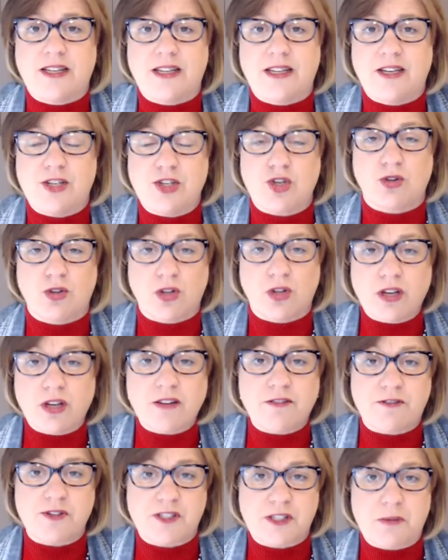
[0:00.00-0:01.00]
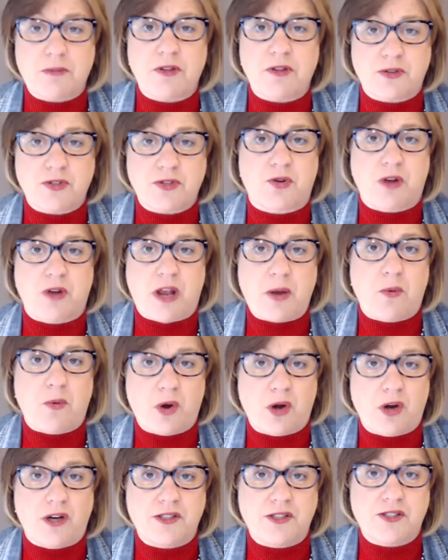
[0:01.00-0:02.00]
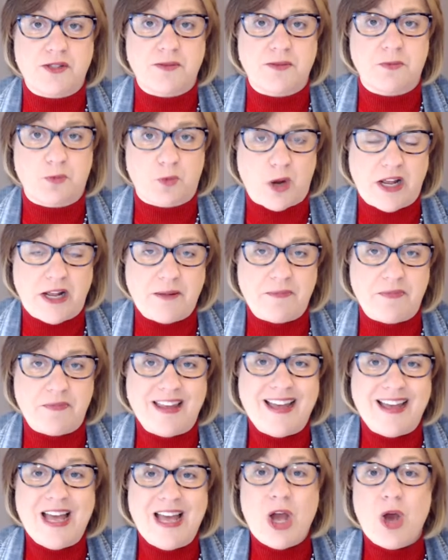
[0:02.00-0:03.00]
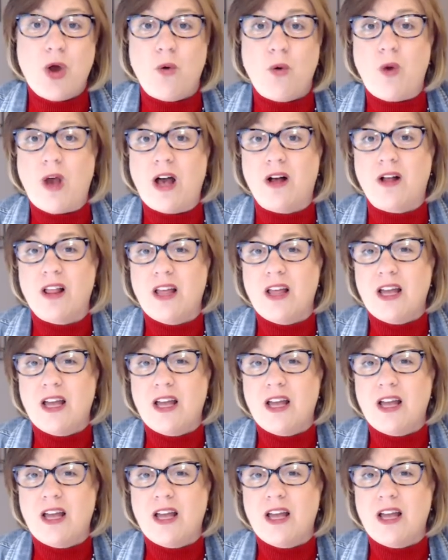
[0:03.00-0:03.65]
in is you're looking for some of those great words, right? Well,